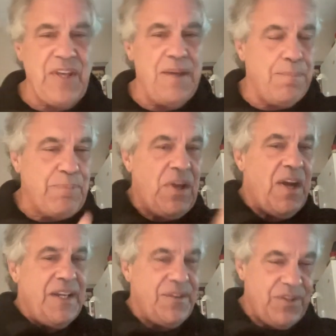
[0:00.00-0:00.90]
they
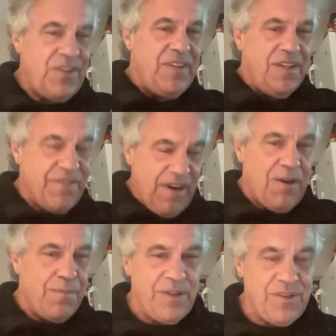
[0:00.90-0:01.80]
apply it to the
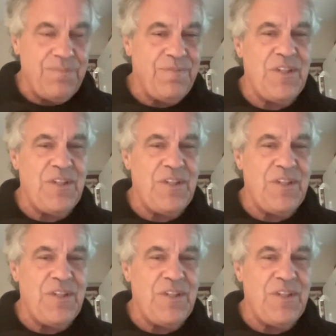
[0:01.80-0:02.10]
environment,